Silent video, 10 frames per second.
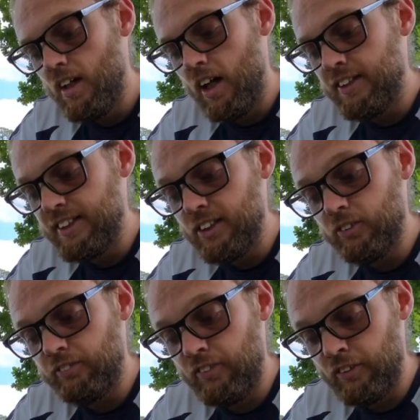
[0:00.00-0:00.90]

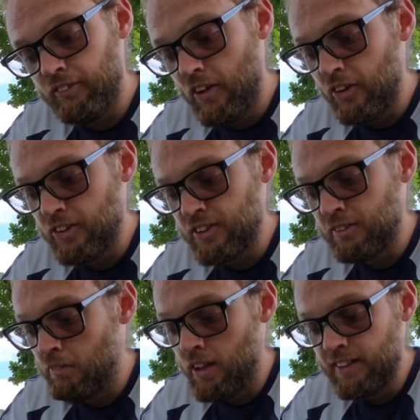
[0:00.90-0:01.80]
Ideal for
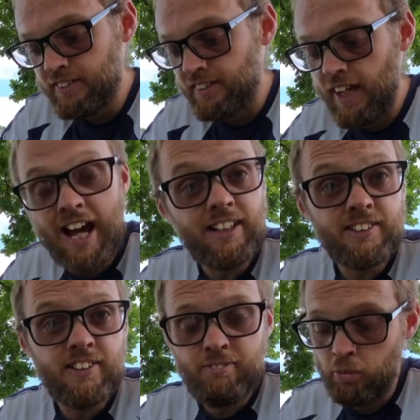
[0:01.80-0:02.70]
focused minds and
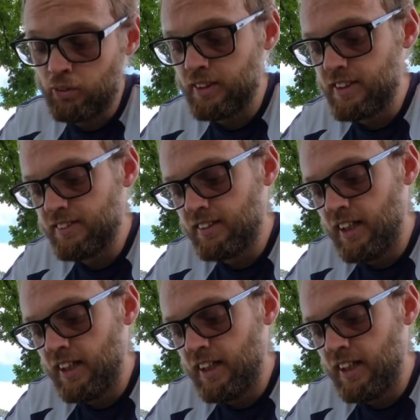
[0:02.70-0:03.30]
active bodies,